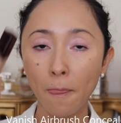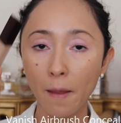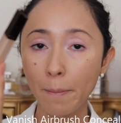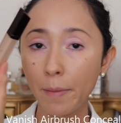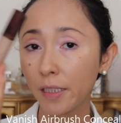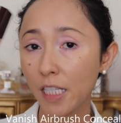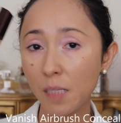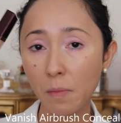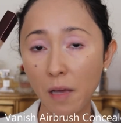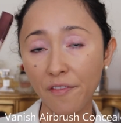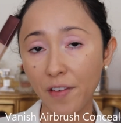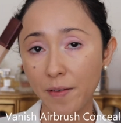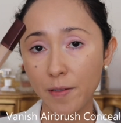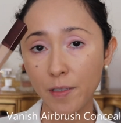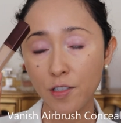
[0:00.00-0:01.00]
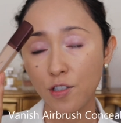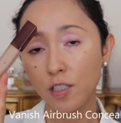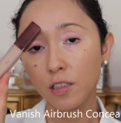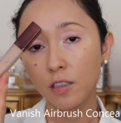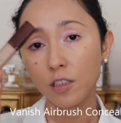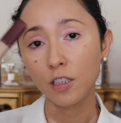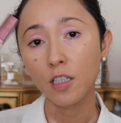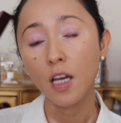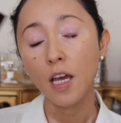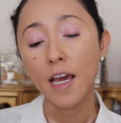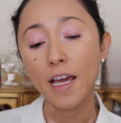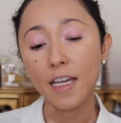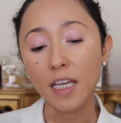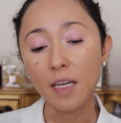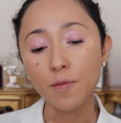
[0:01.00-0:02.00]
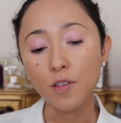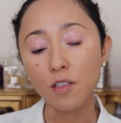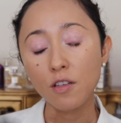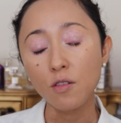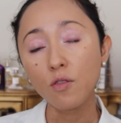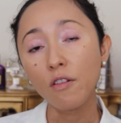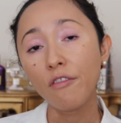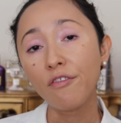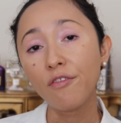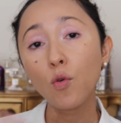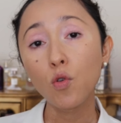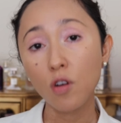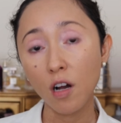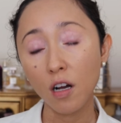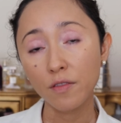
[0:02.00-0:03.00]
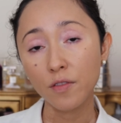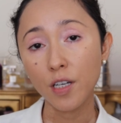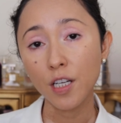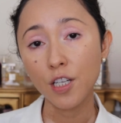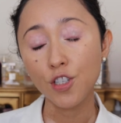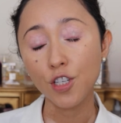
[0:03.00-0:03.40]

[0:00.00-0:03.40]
But this is my favorite concealer. It gives you full coverage.